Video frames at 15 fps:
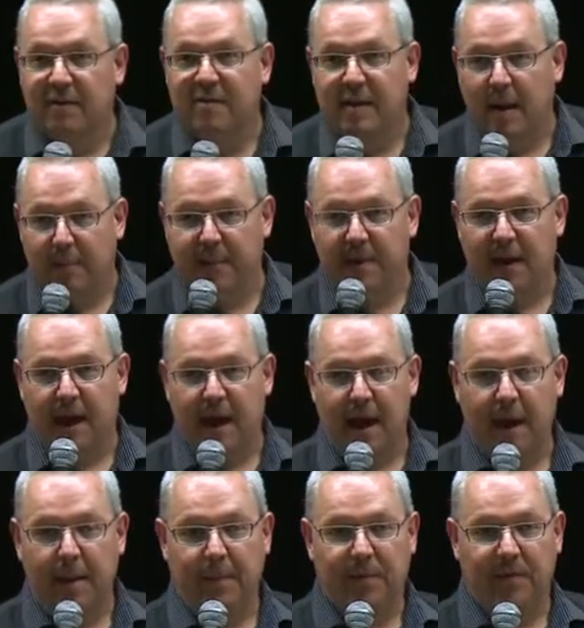
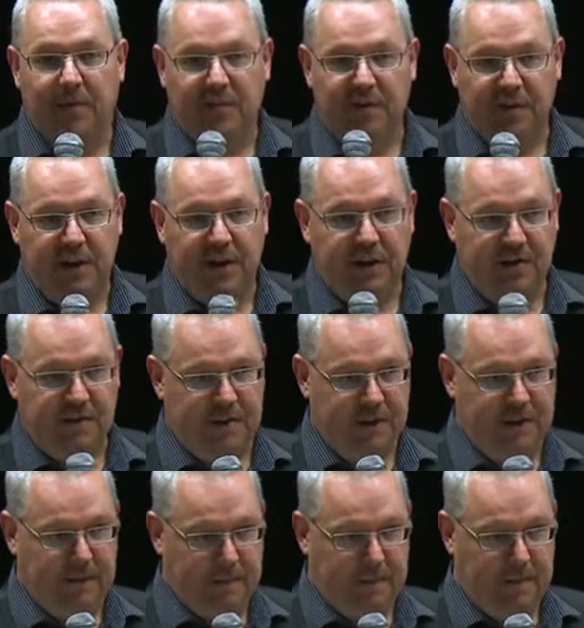subtypes of
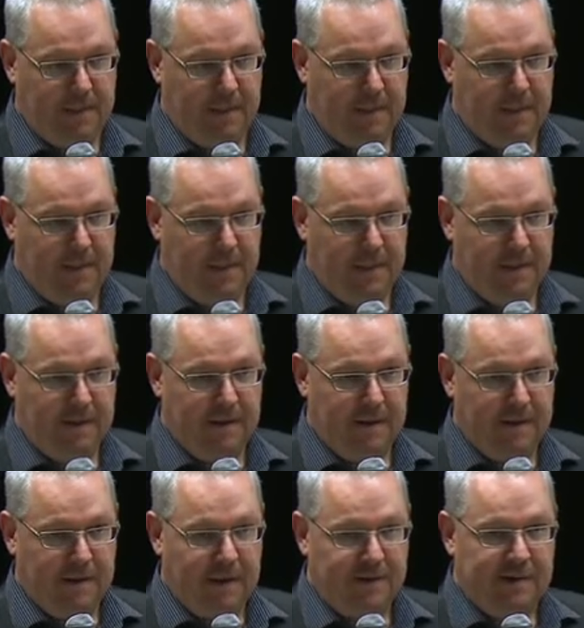CDG
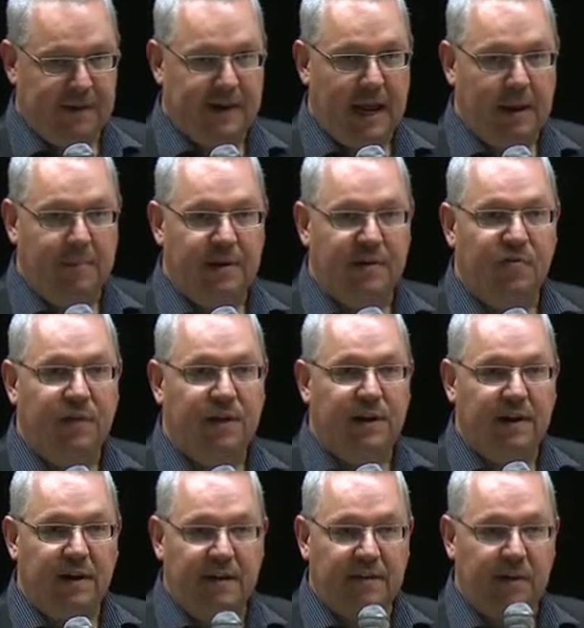that can be
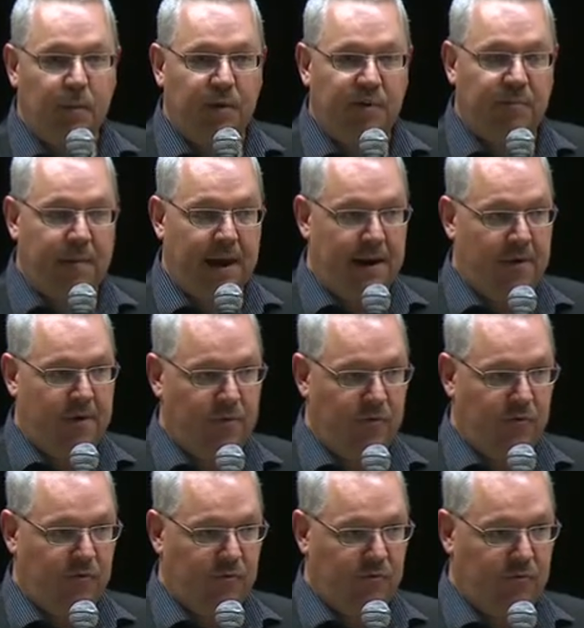treated either with
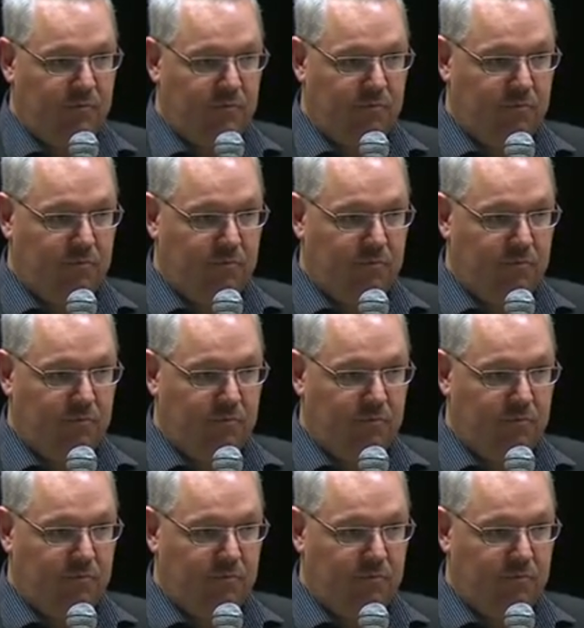mannose